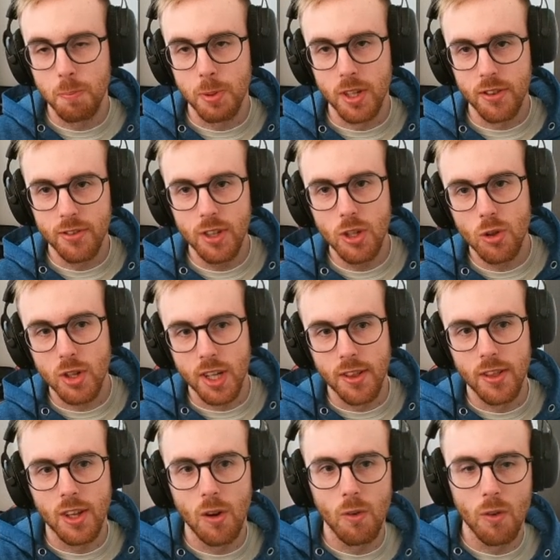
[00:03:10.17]
PC, you
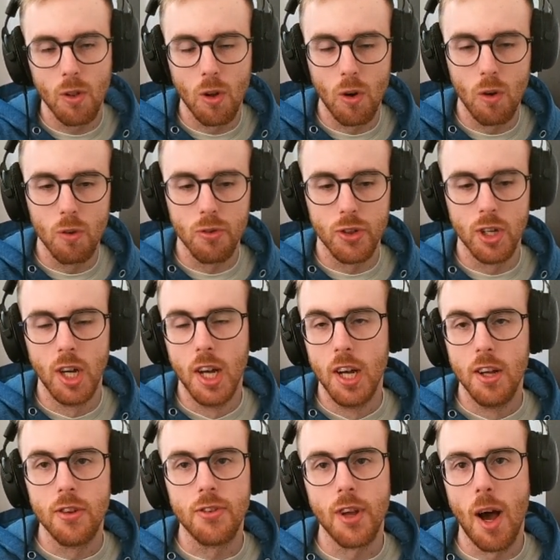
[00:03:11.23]
can download
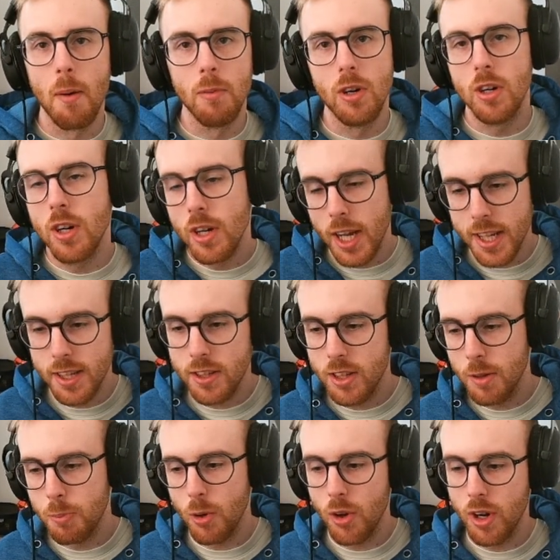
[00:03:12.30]
some
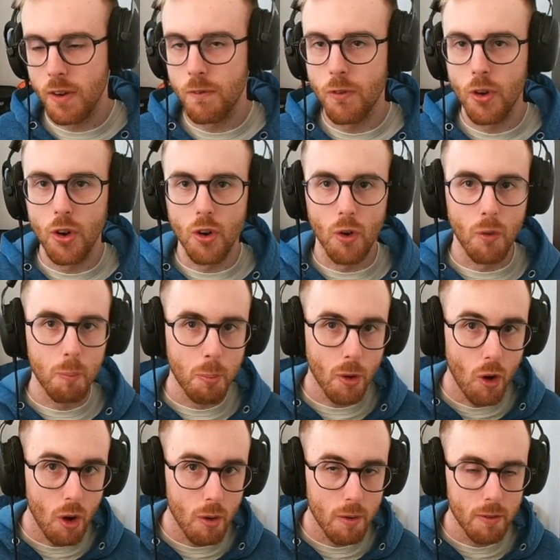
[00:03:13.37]
editing program for your
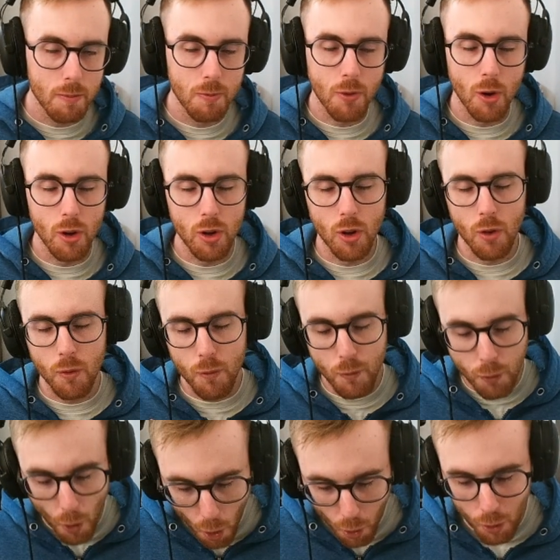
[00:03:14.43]
pro for your
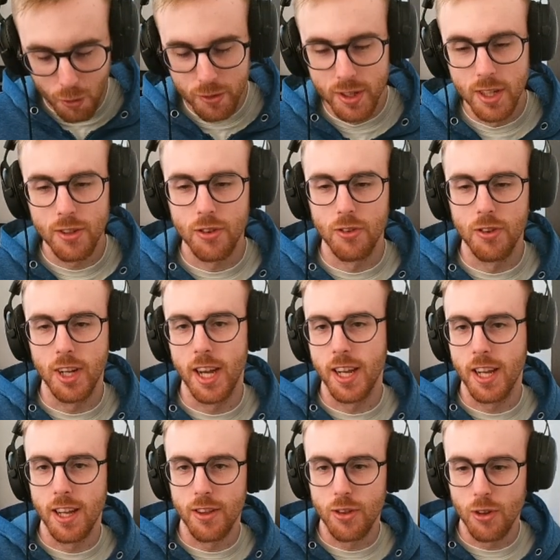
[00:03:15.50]
phone. Sorry, I
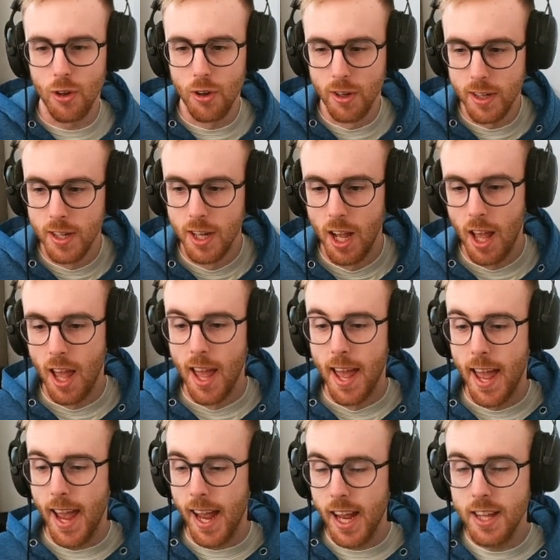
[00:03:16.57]
can talk.
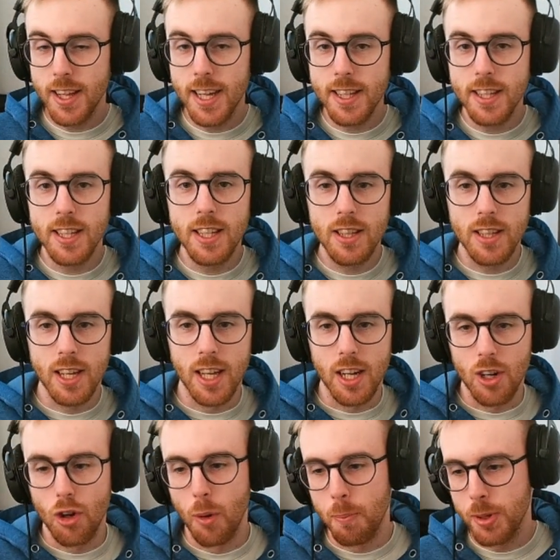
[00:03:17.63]
And edit it there,
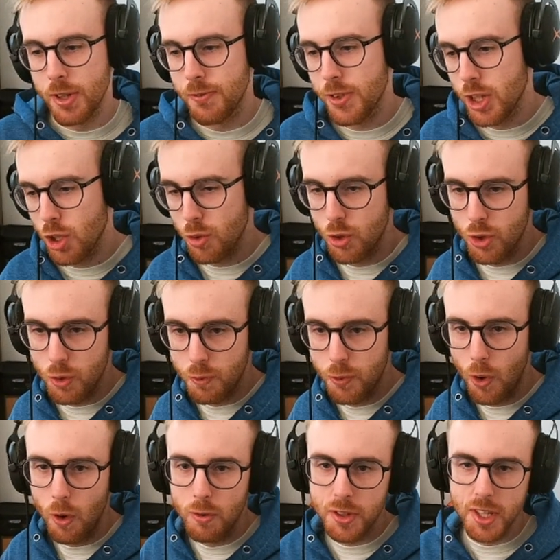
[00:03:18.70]
copy the video to the
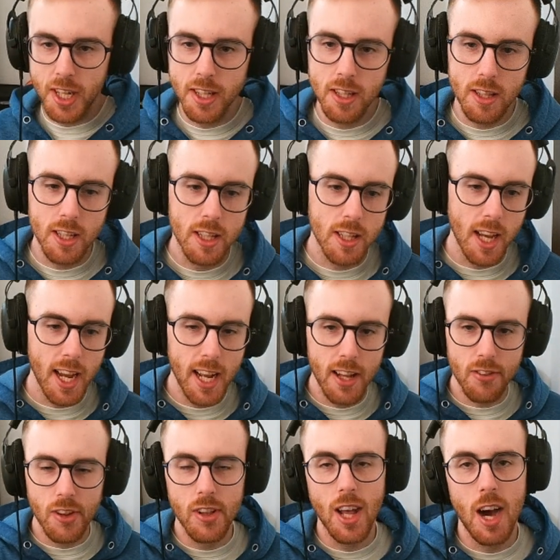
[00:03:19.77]
phone, then edit it,
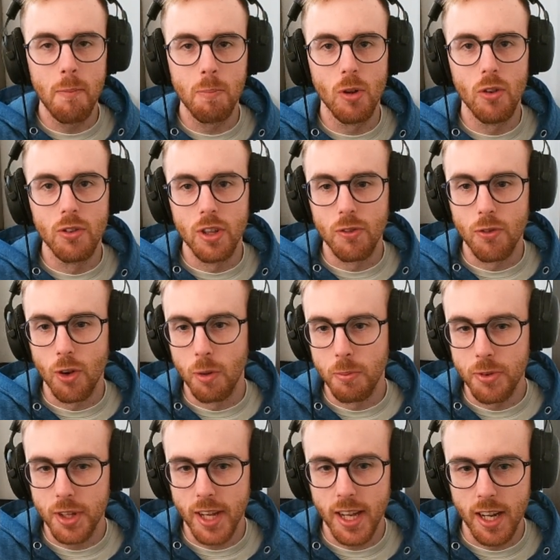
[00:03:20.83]
and then upload it from
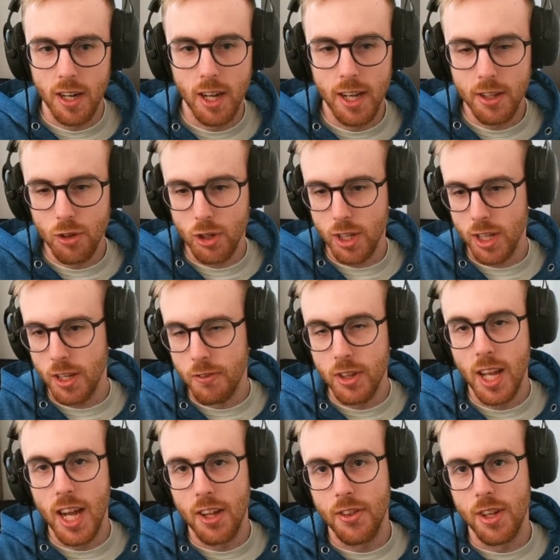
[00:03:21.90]
there. And you can even
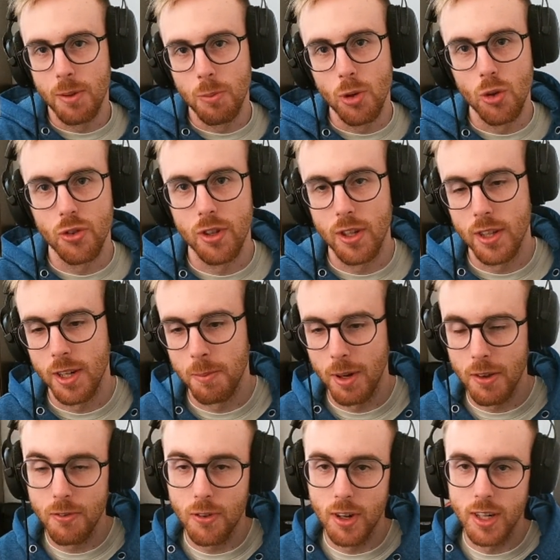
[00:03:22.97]
add that music there,
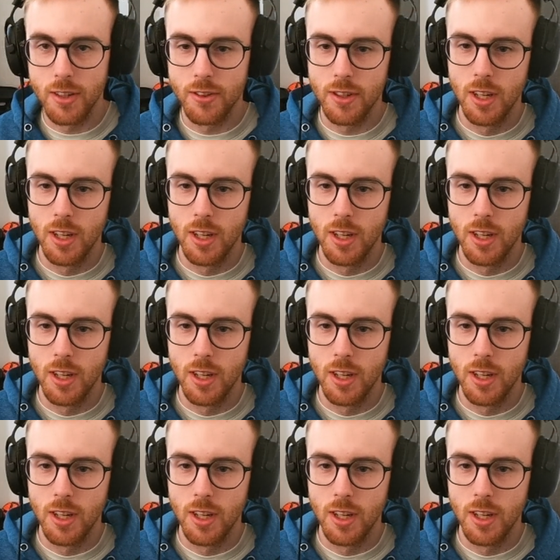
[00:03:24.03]
my friend.